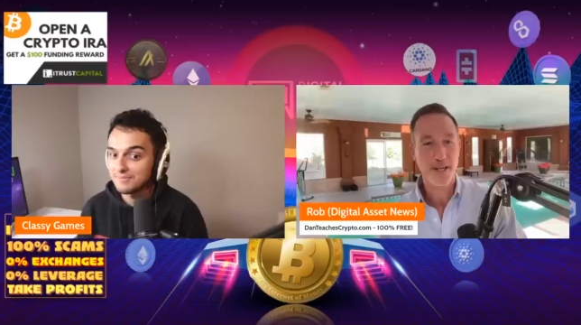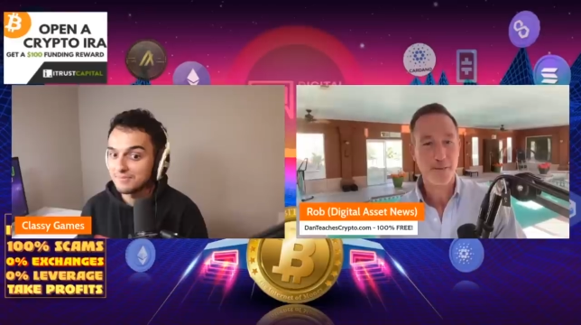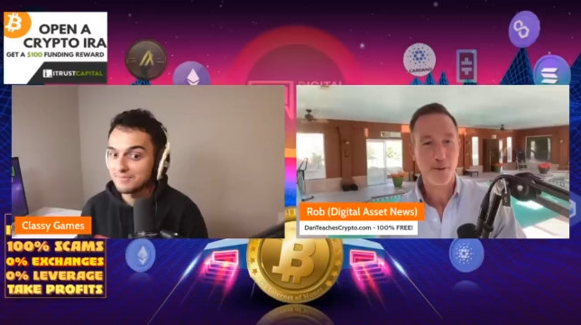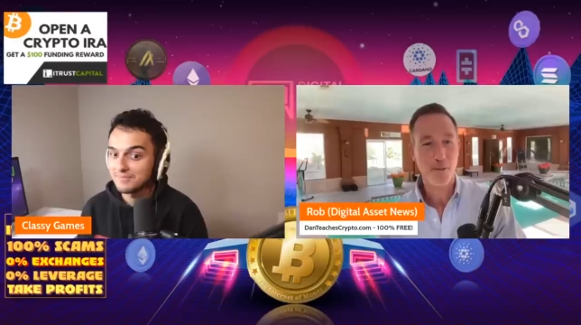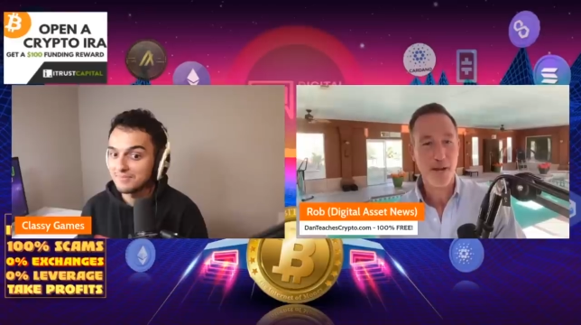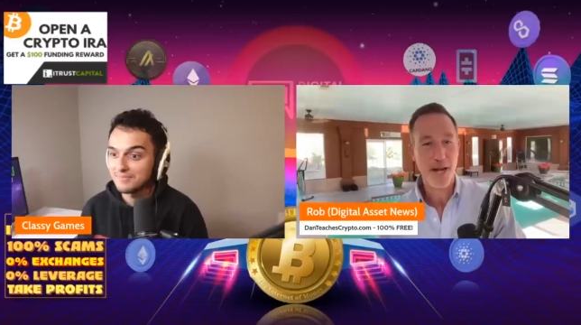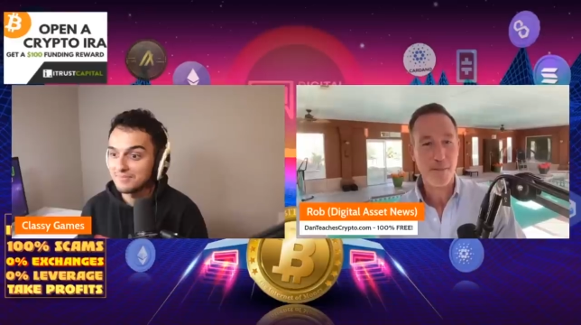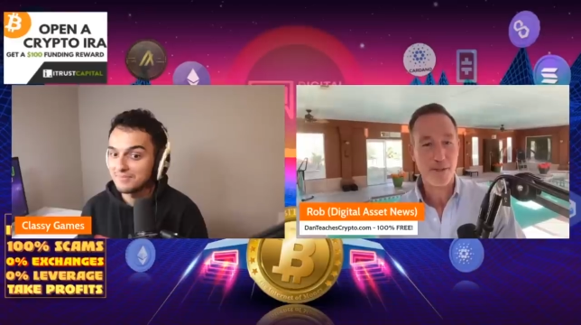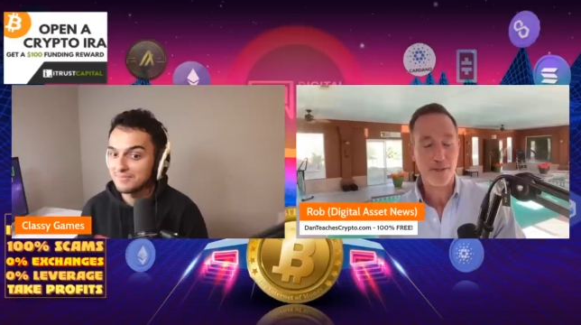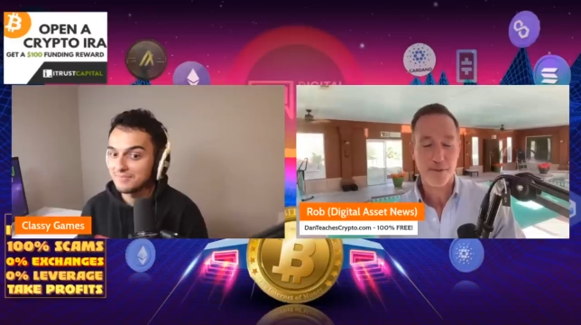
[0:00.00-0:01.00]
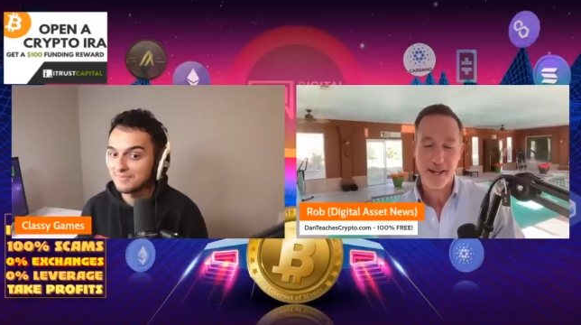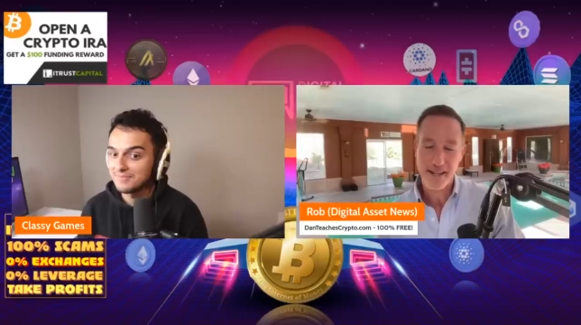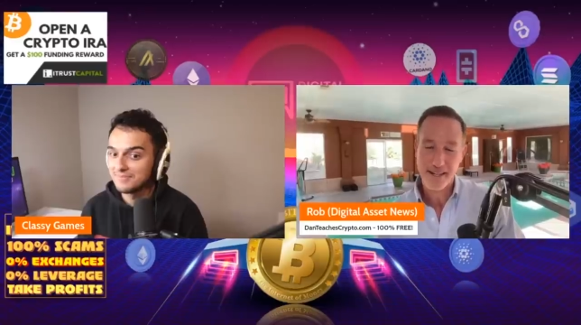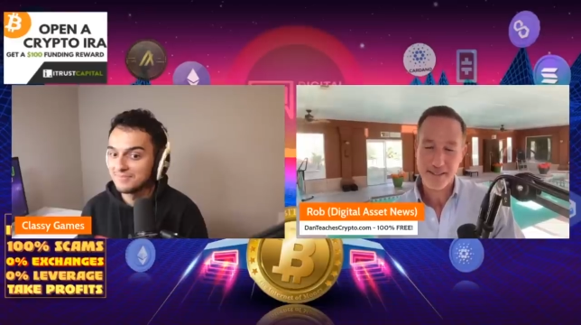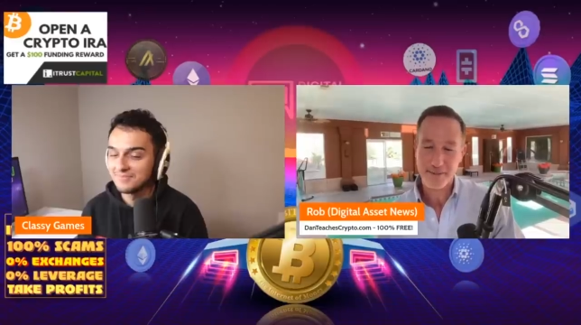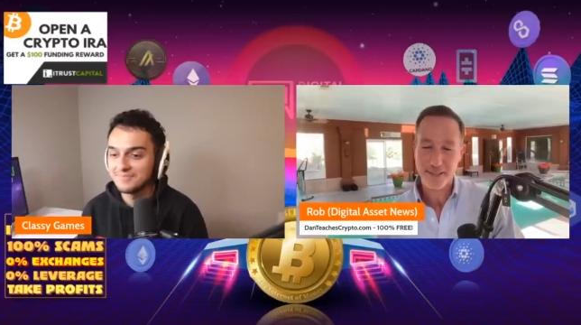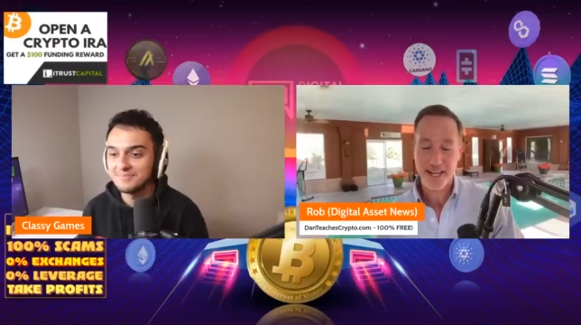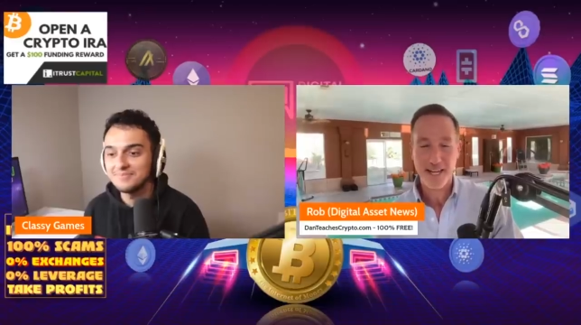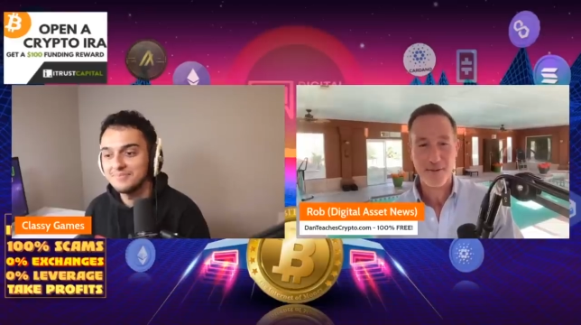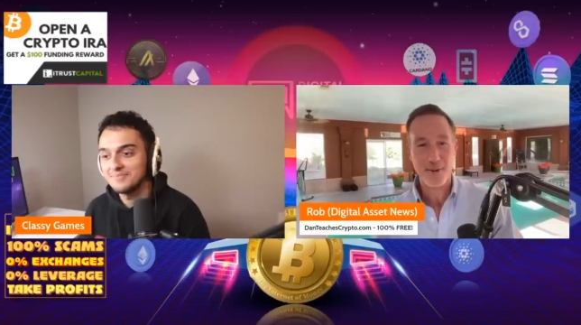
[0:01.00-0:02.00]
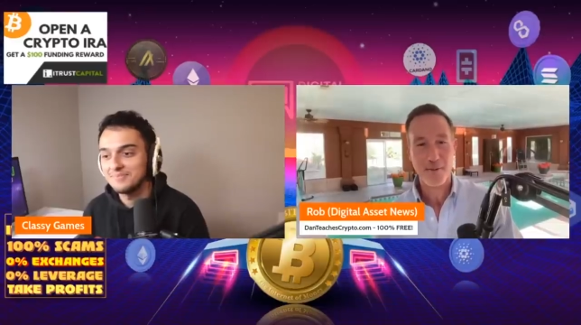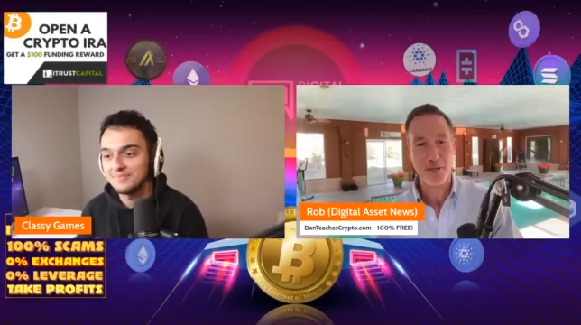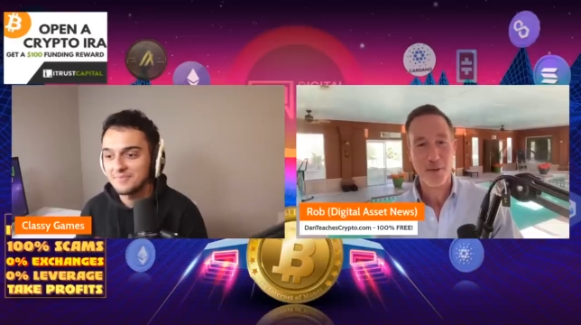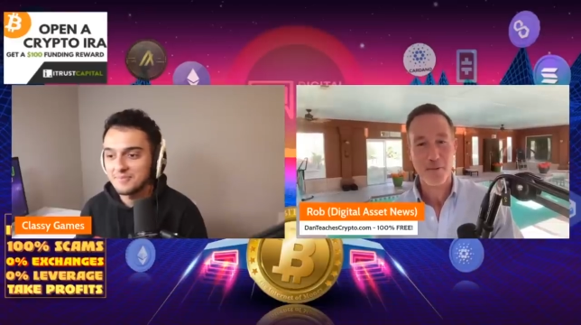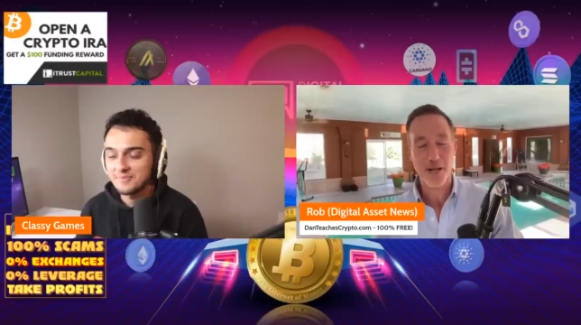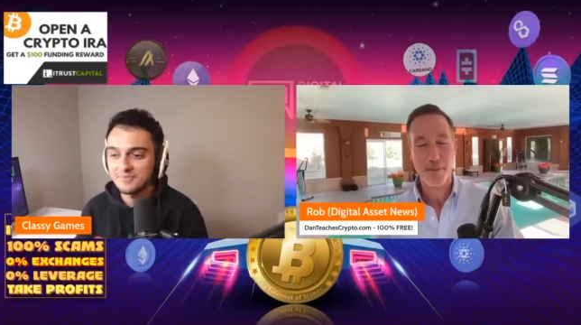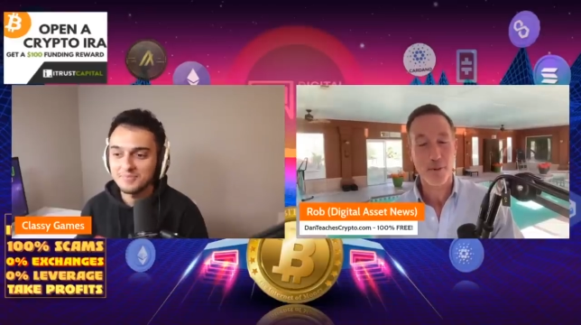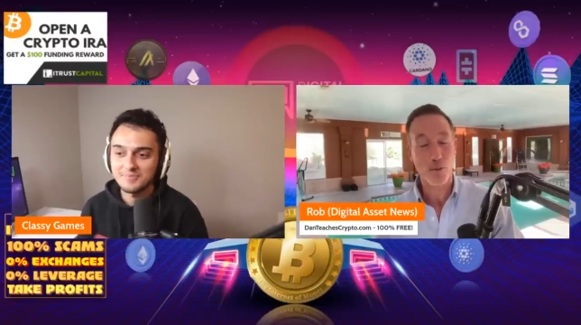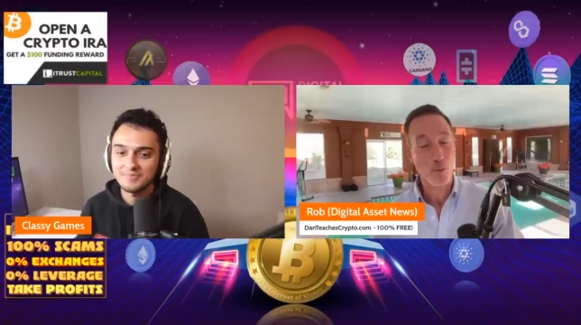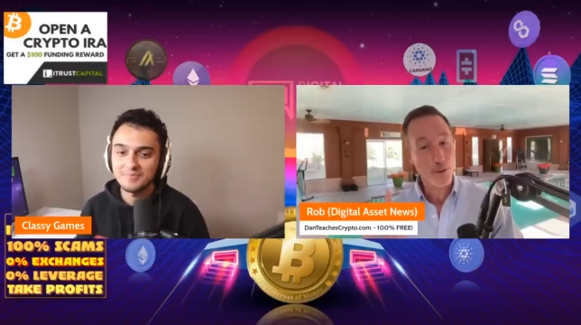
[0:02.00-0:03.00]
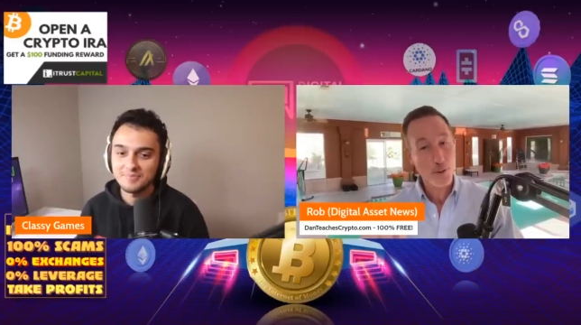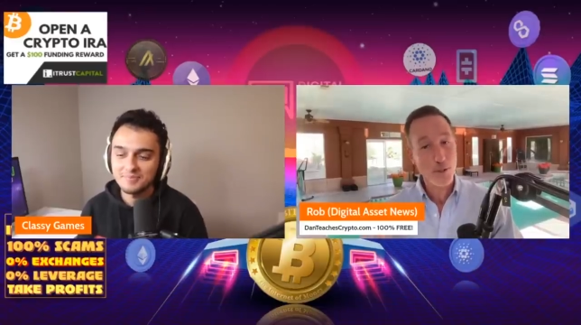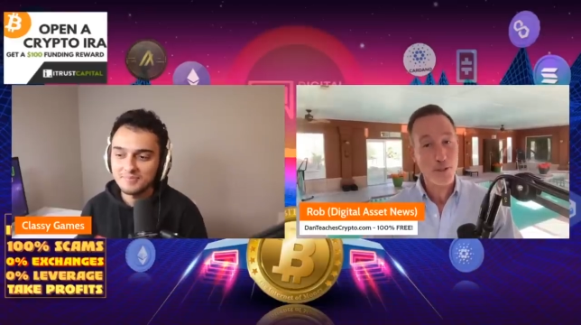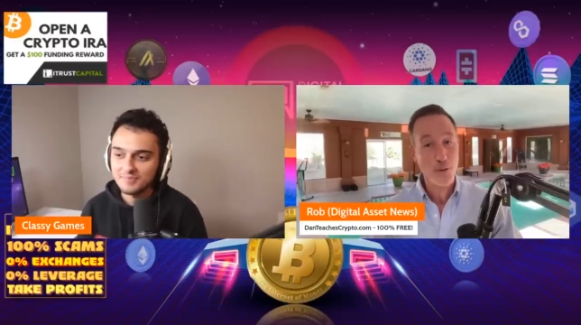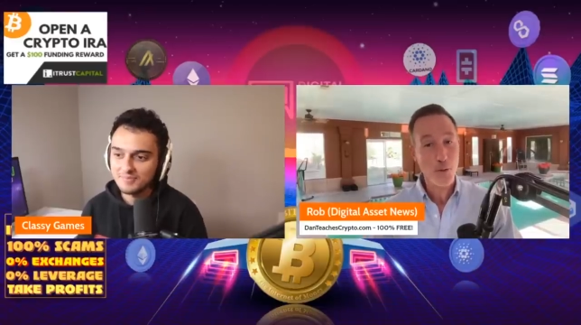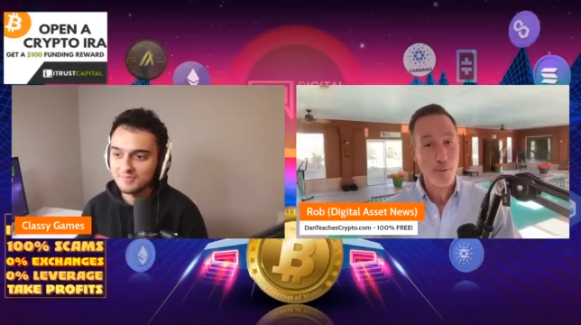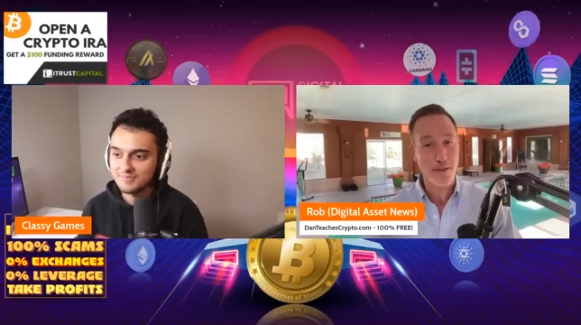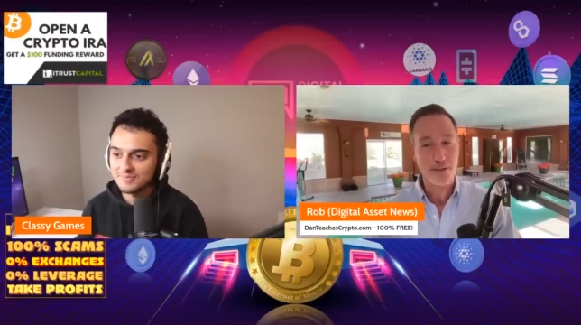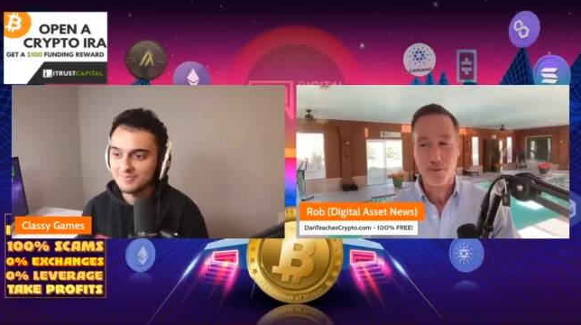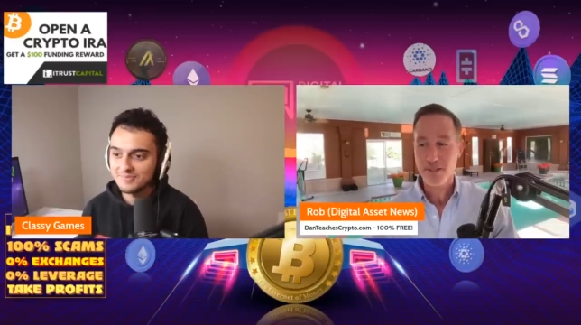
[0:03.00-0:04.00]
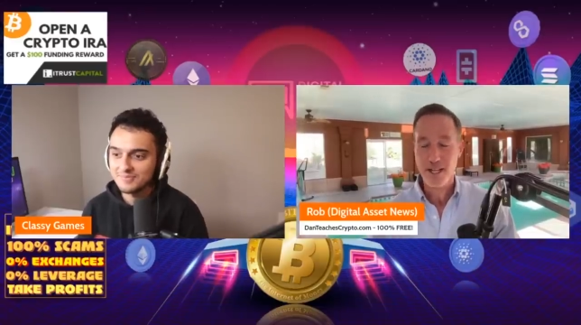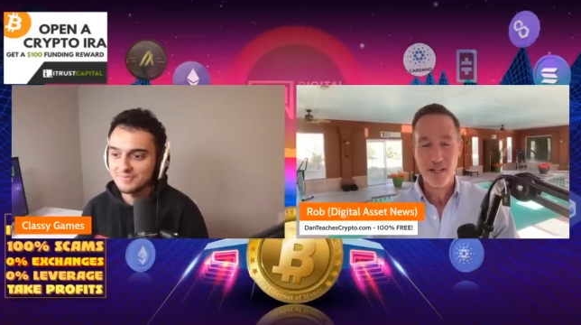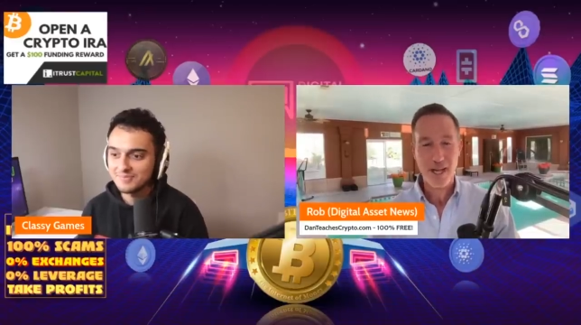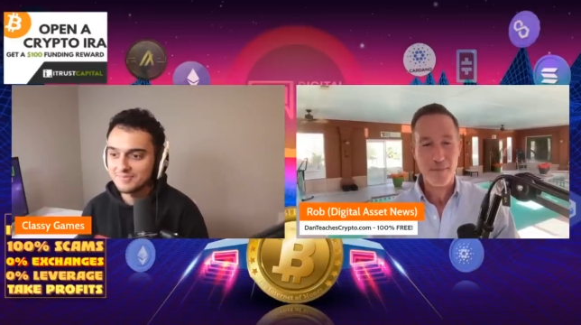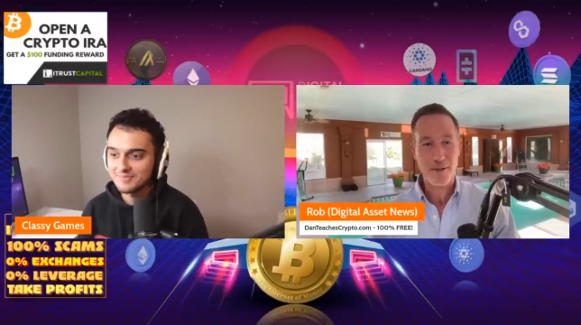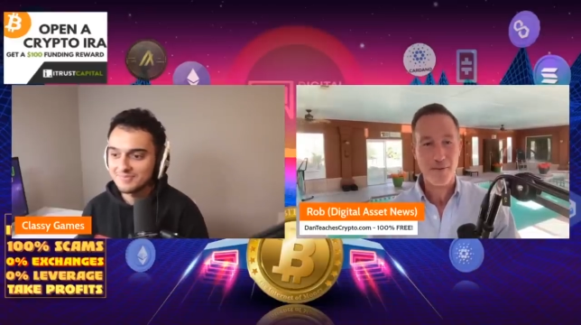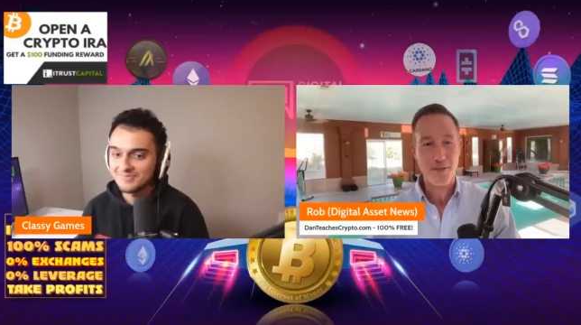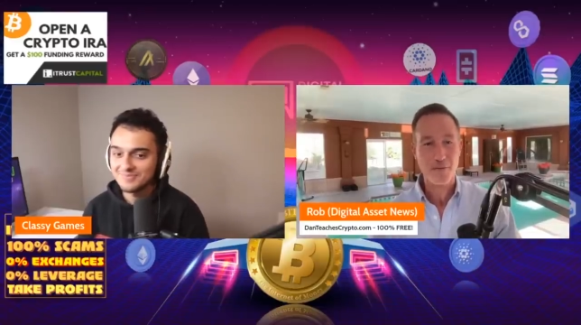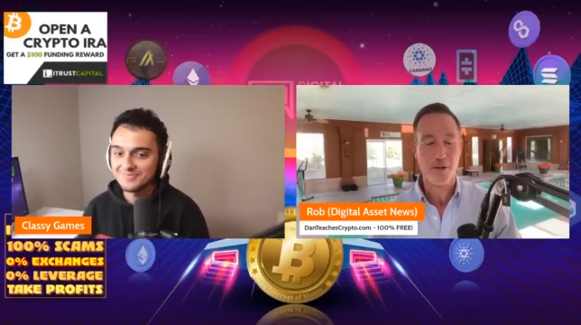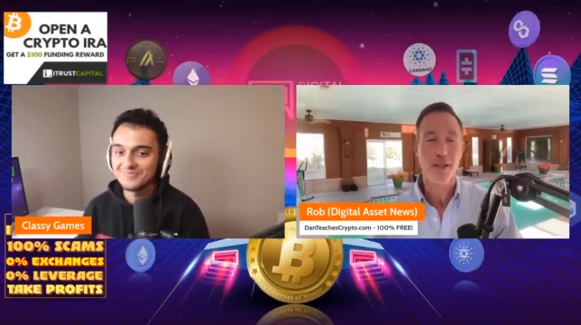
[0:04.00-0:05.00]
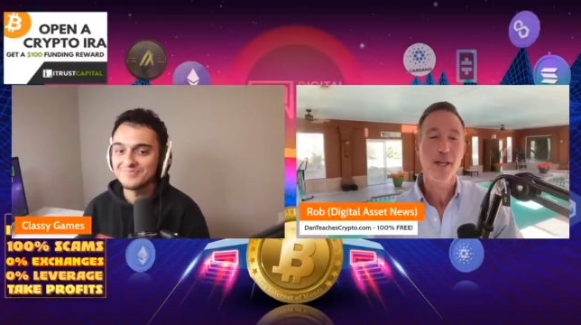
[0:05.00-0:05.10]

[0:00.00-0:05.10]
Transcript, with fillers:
Speaker 1: next month what happened well we kind of went a little bit behind but we'll do it in two months what the hell happened the first month